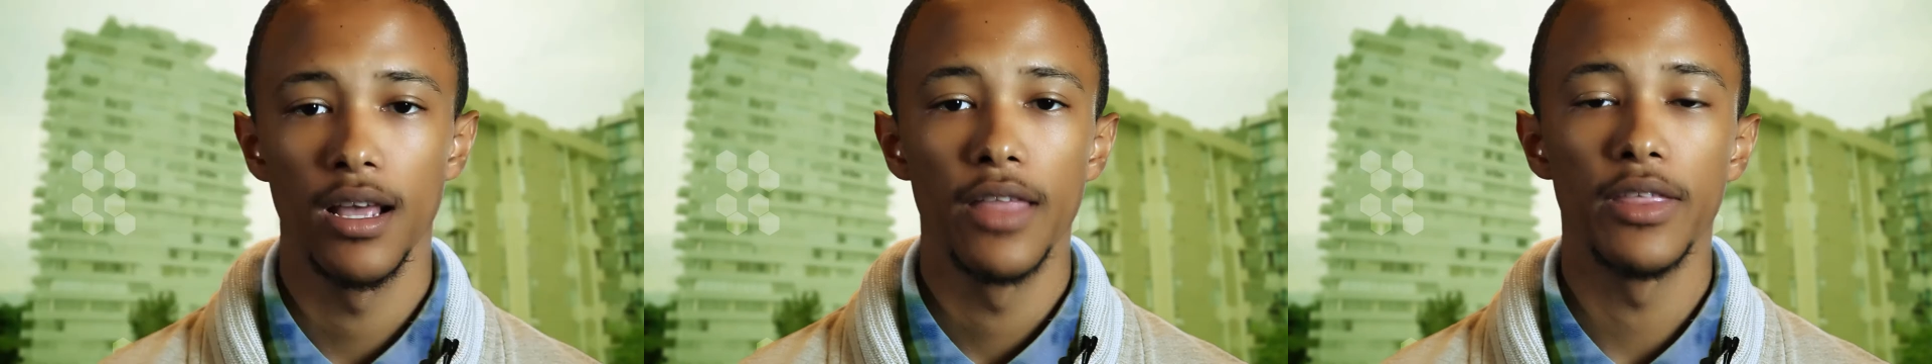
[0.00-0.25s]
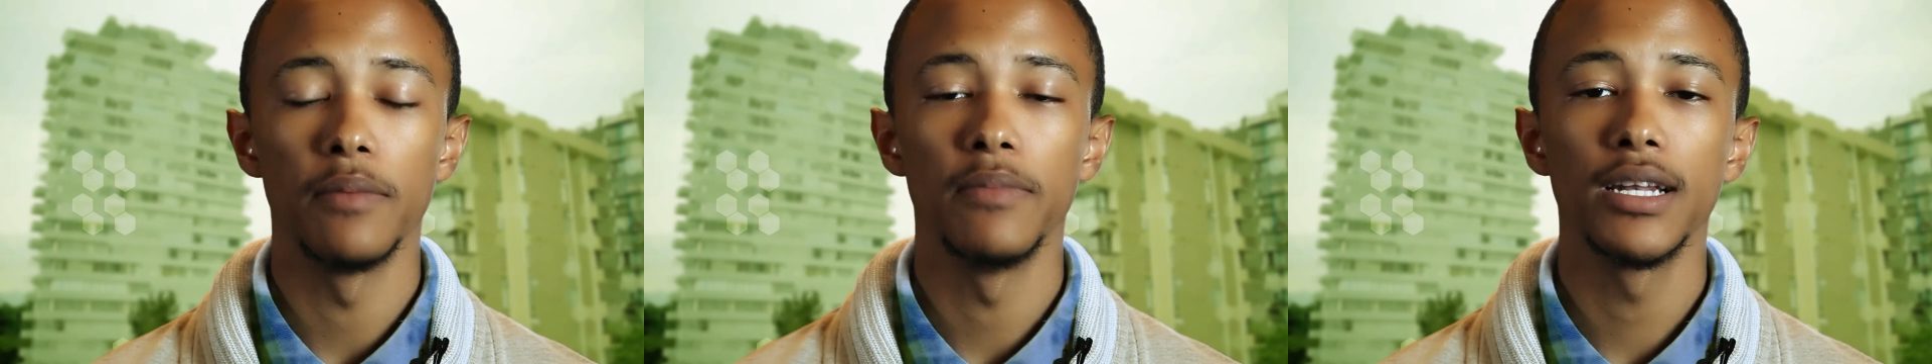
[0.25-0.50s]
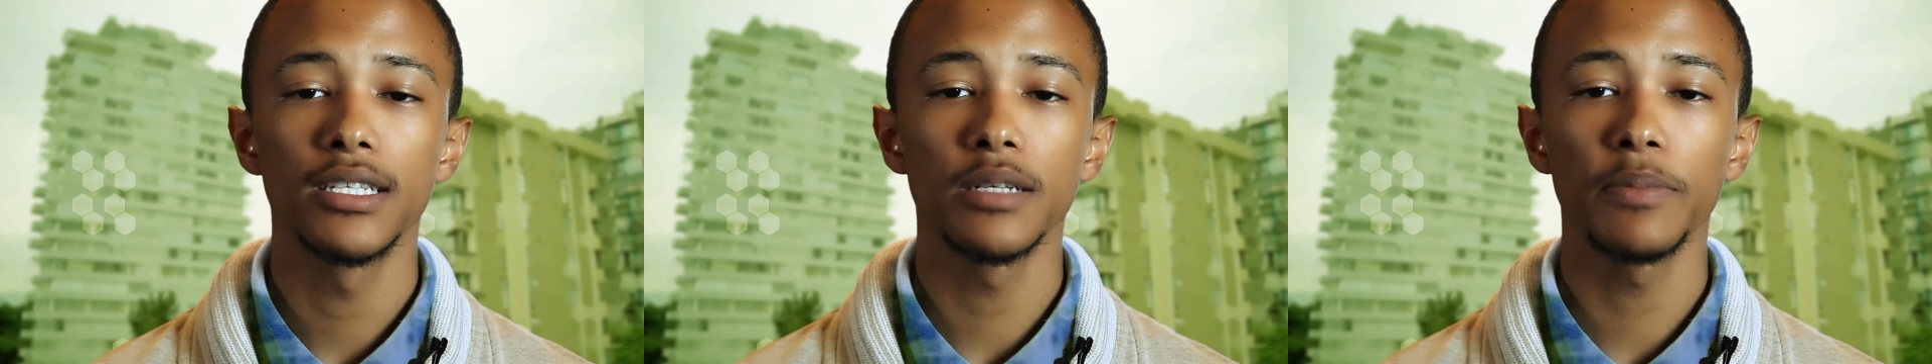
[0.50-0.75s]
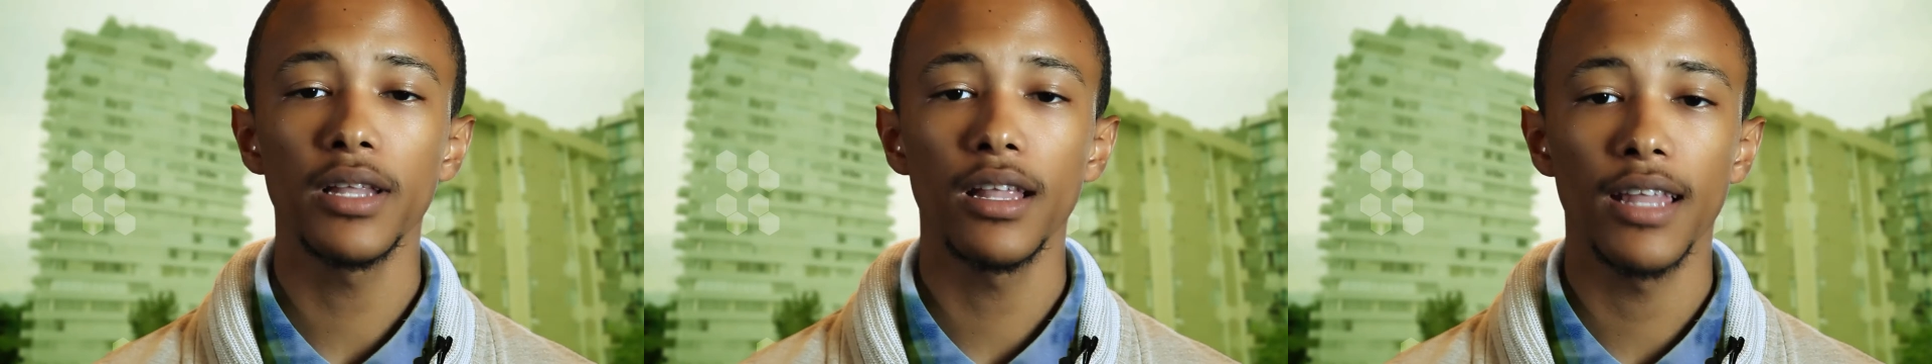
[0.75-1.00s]
The
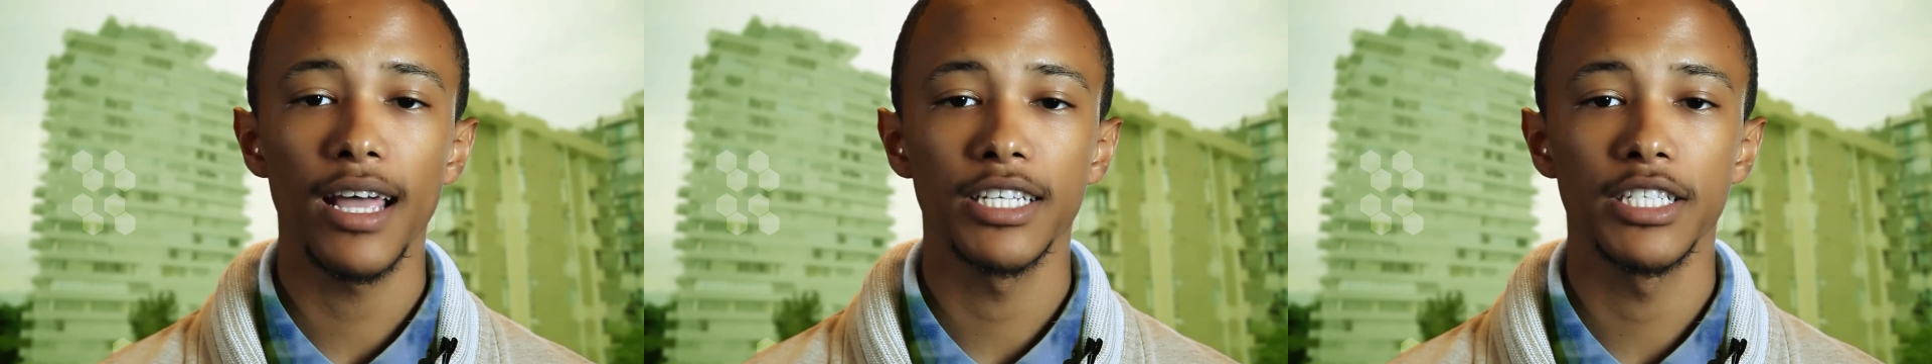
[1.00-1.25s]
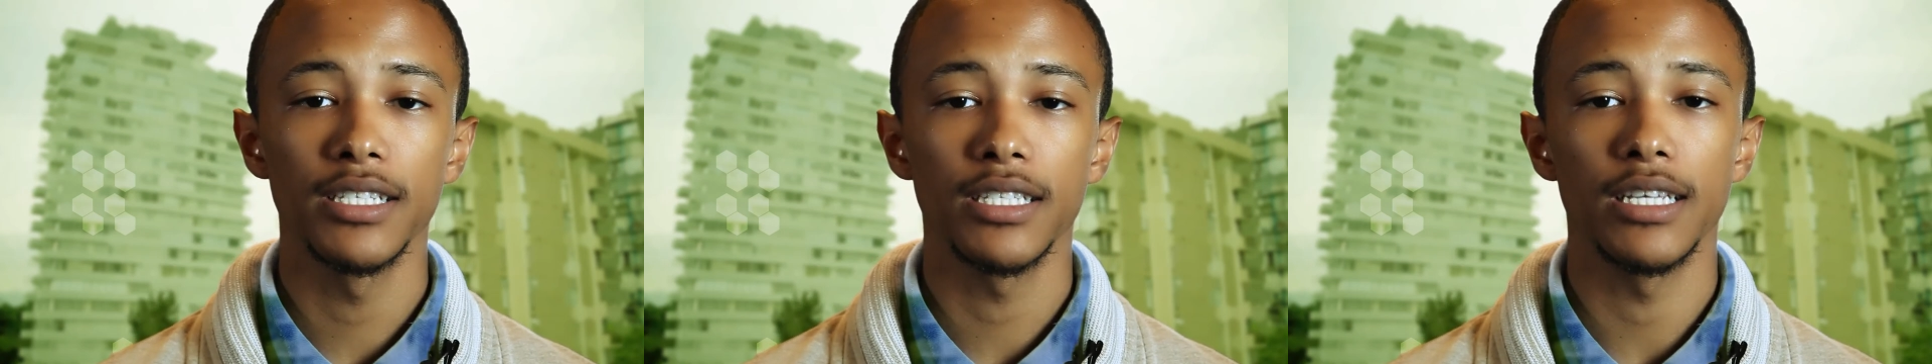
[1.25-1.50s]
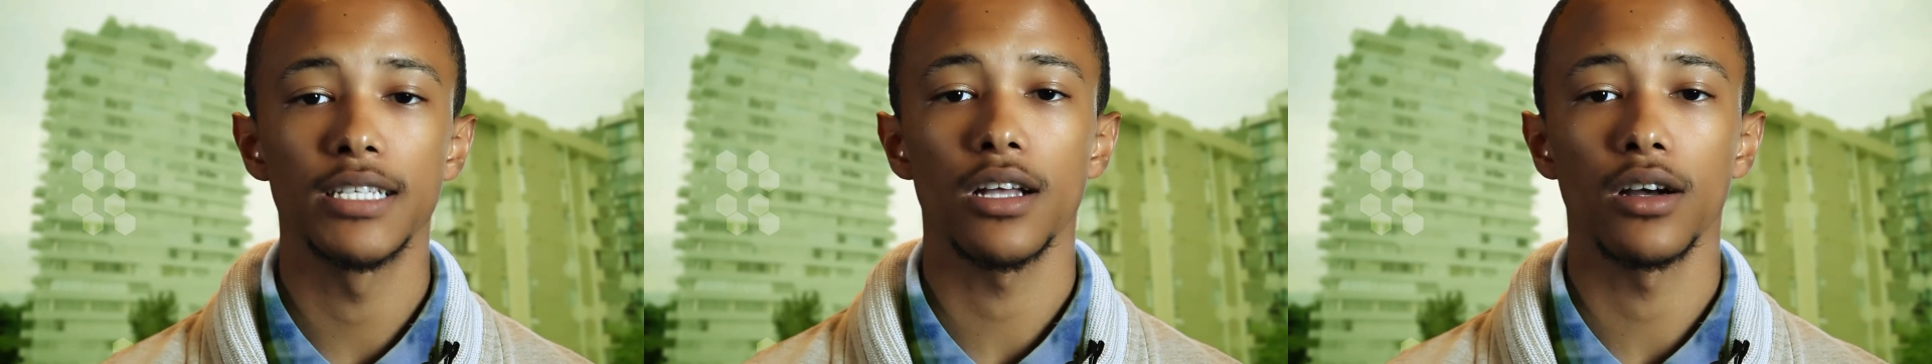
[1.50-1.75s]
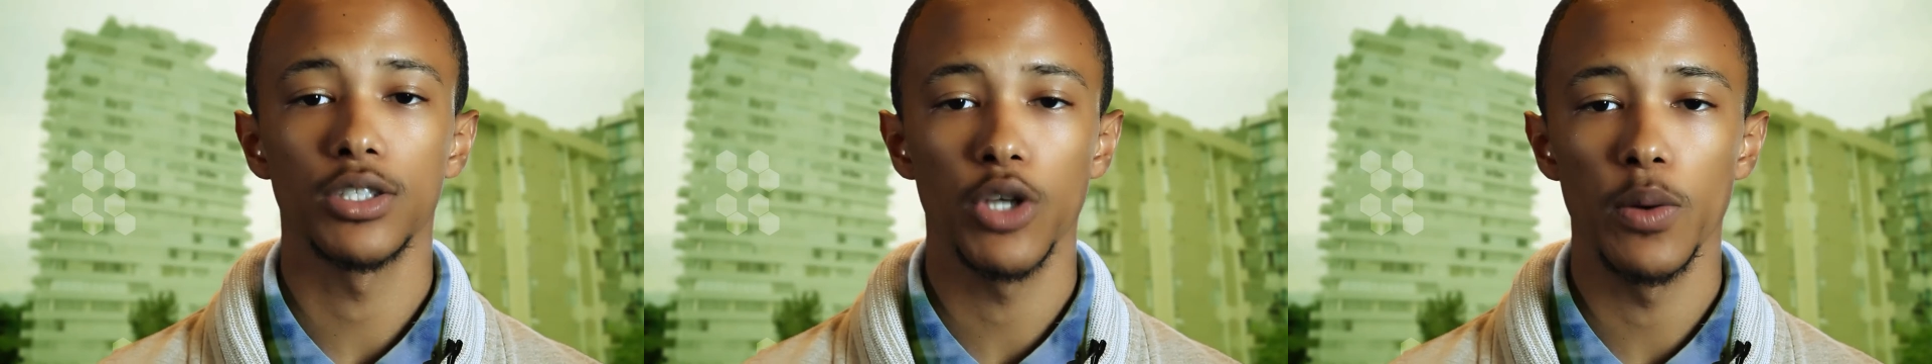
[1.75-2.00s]
municipal elections is
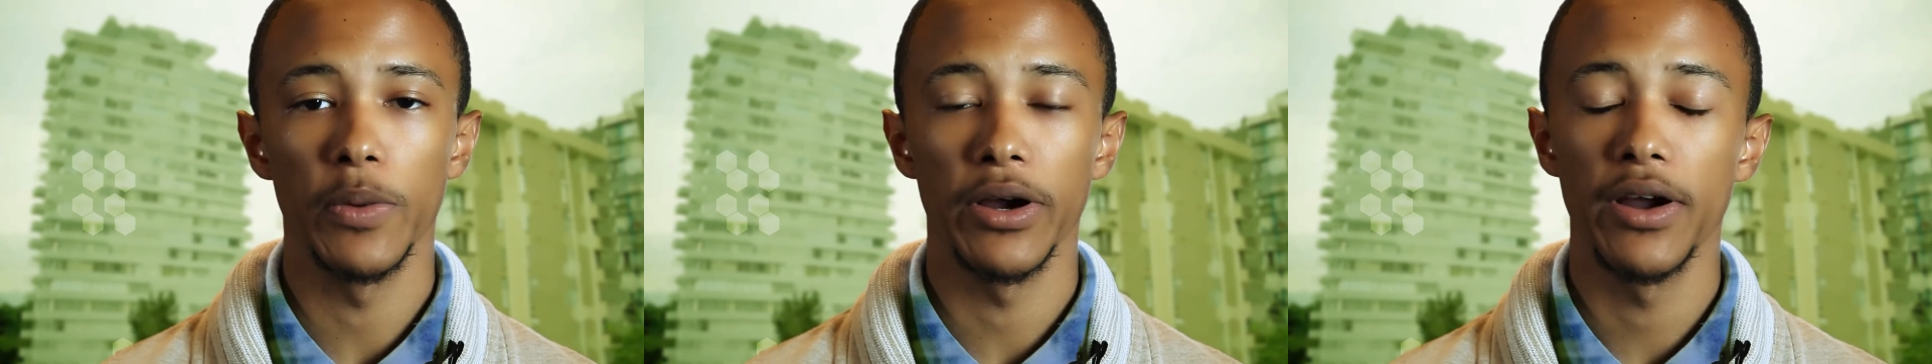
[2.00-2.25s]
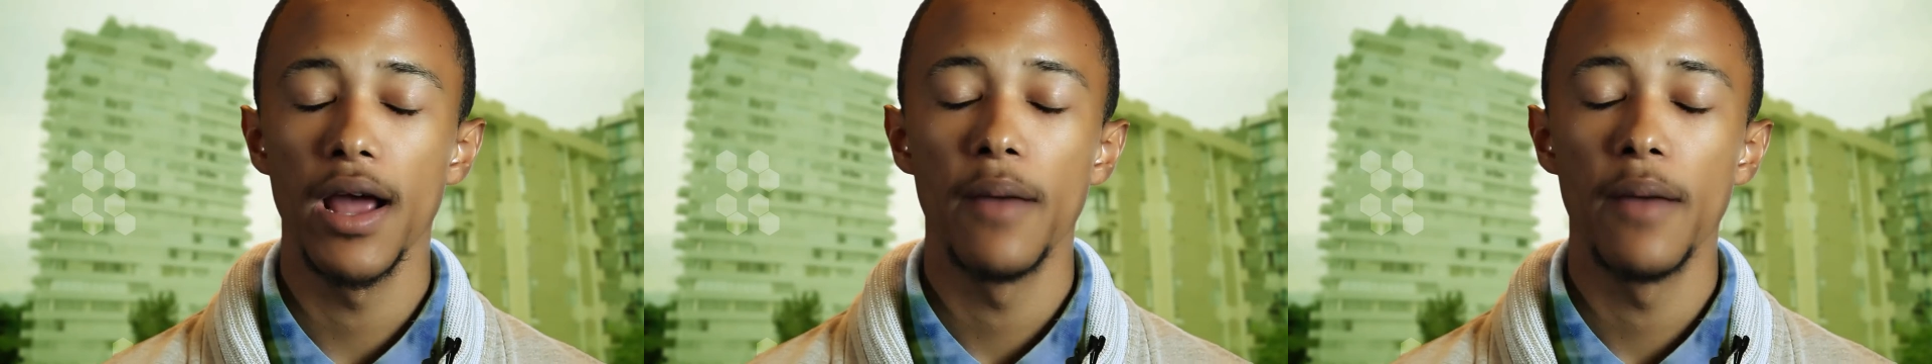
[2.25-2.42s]
October.